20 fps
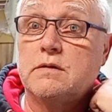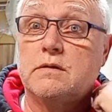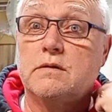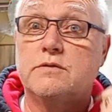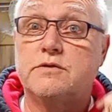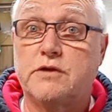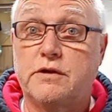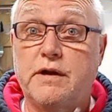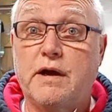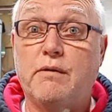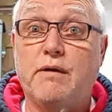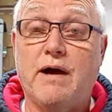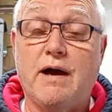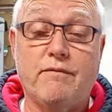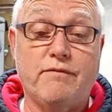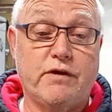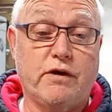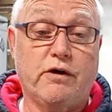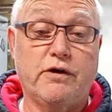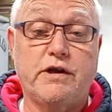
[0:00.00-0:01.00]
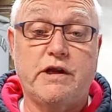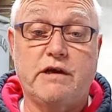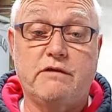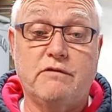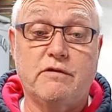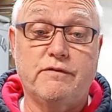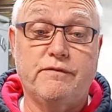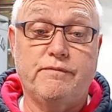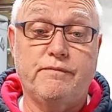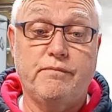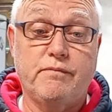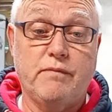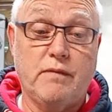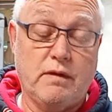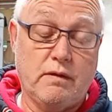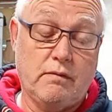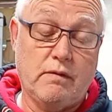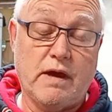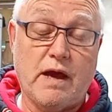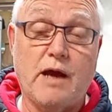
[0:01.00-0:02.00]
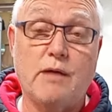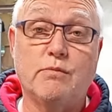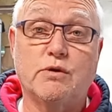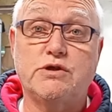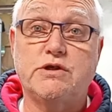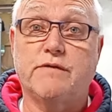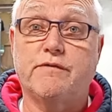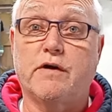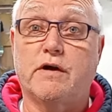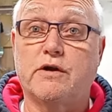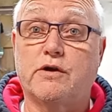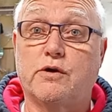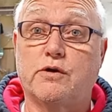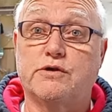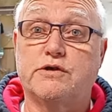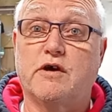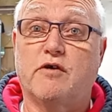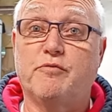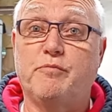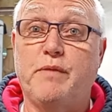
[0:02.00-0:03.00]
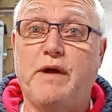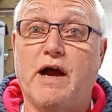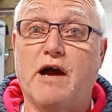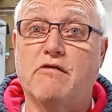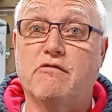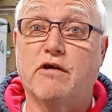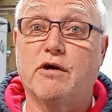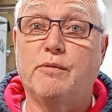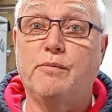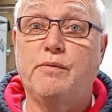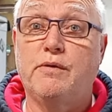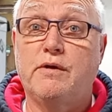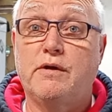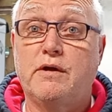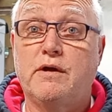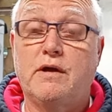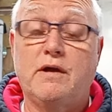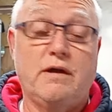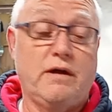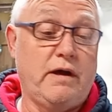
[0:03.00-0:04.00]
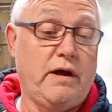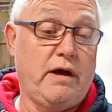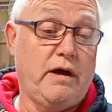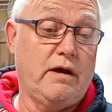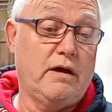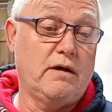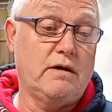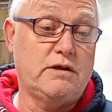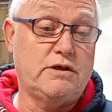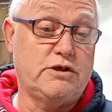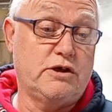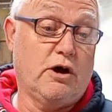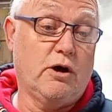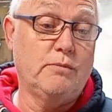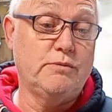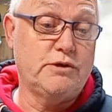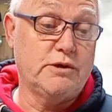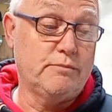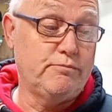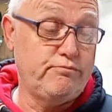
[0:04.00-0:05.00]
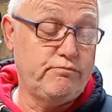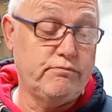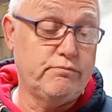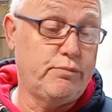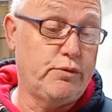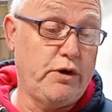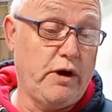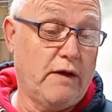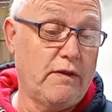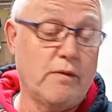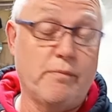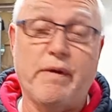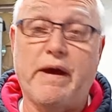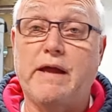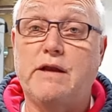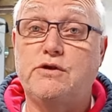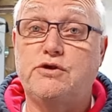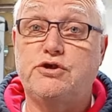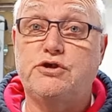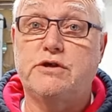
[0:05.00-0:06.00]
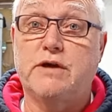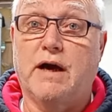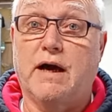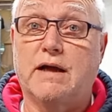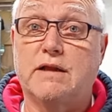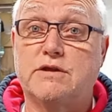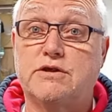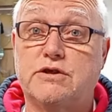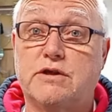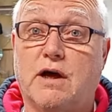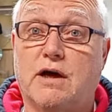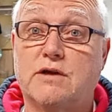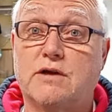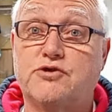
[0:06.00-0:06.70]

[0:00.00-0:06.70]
So now I have an idea of how much I've got to cut off my arrow. It's time to put it on the bench and start